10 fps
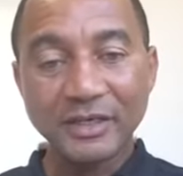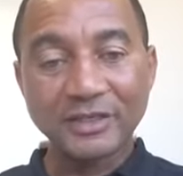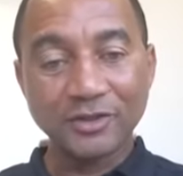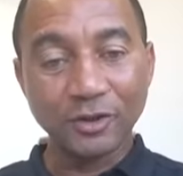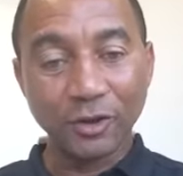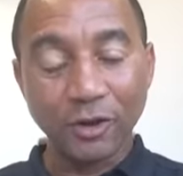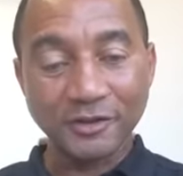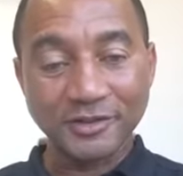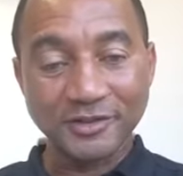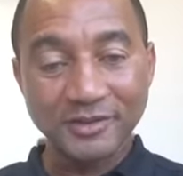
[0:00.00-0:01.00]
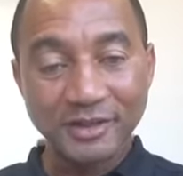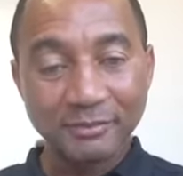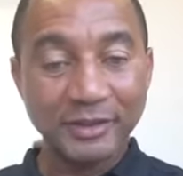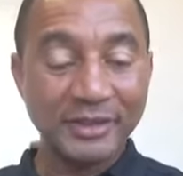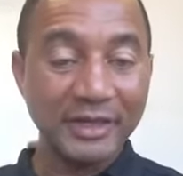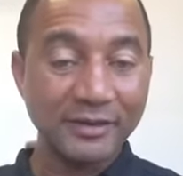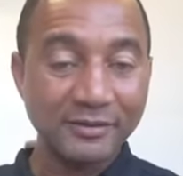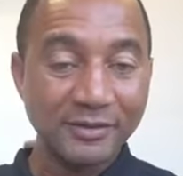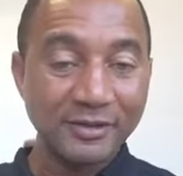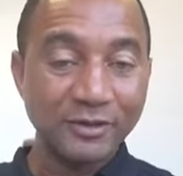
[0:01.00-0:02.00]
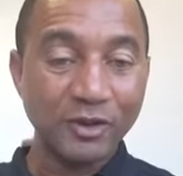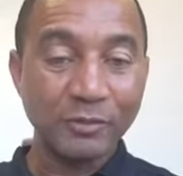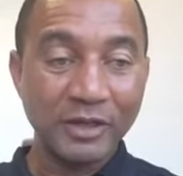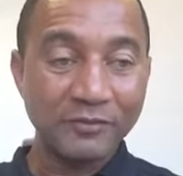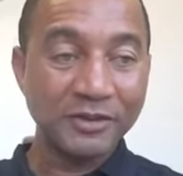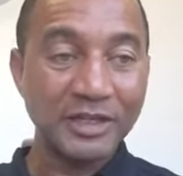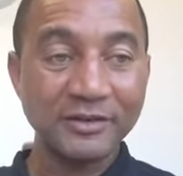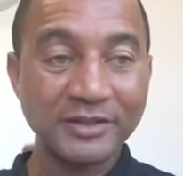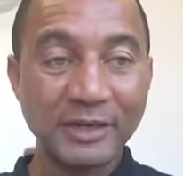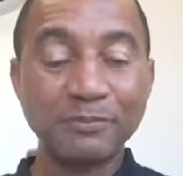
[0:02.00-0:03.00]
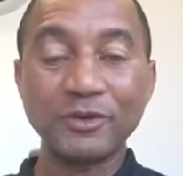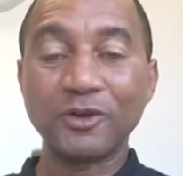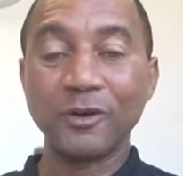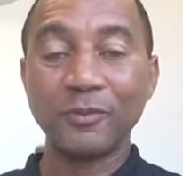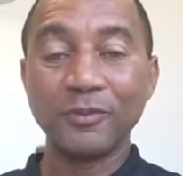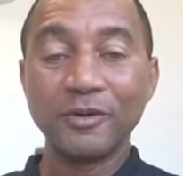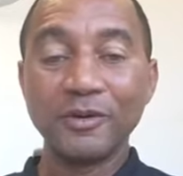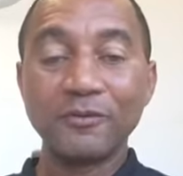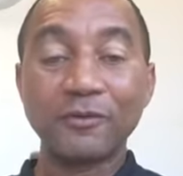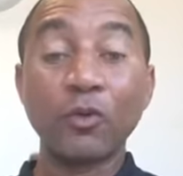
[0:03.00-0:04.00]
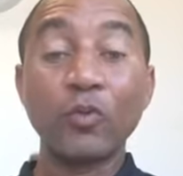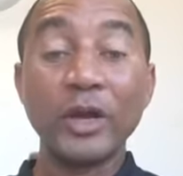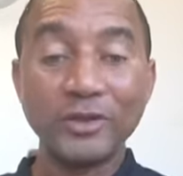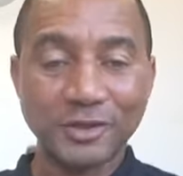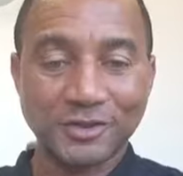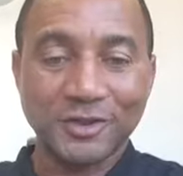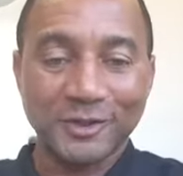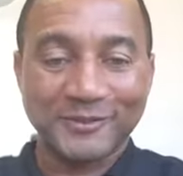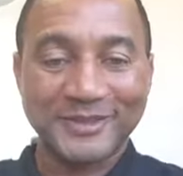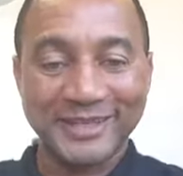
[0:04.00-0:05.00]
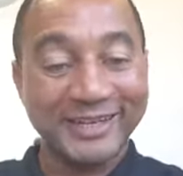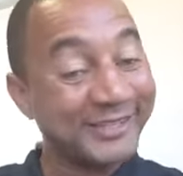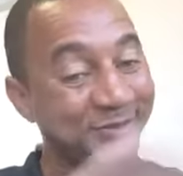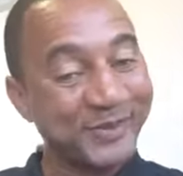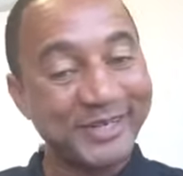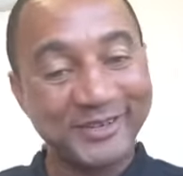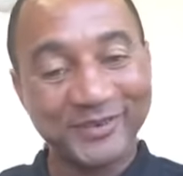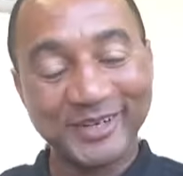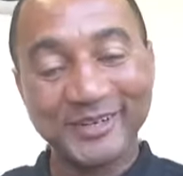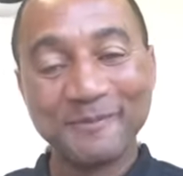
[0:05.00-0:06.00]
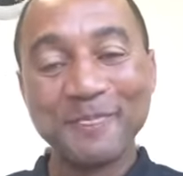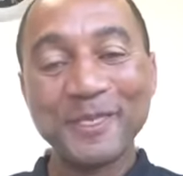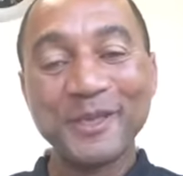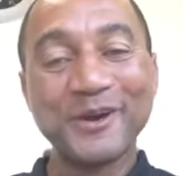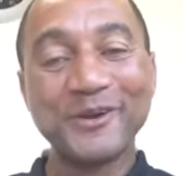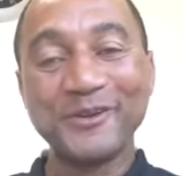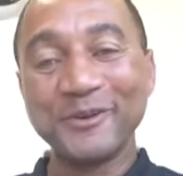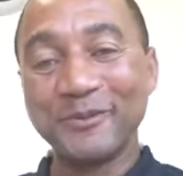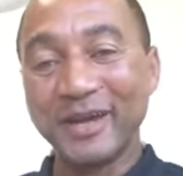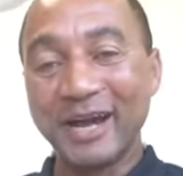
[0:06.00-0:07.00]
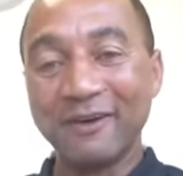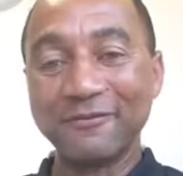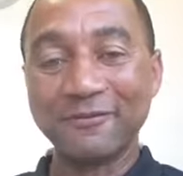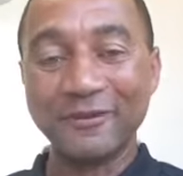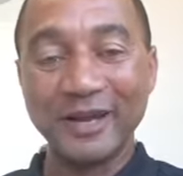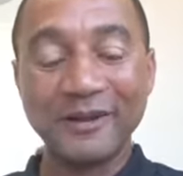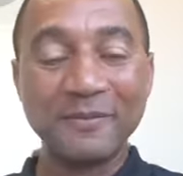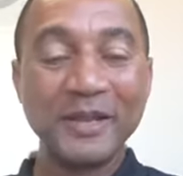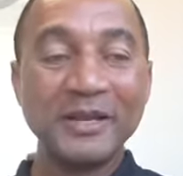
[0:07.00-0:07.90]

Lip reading: it's your loss. But then your beneficiaries can pick up from where you start and spend the money on your behalf. Yeah.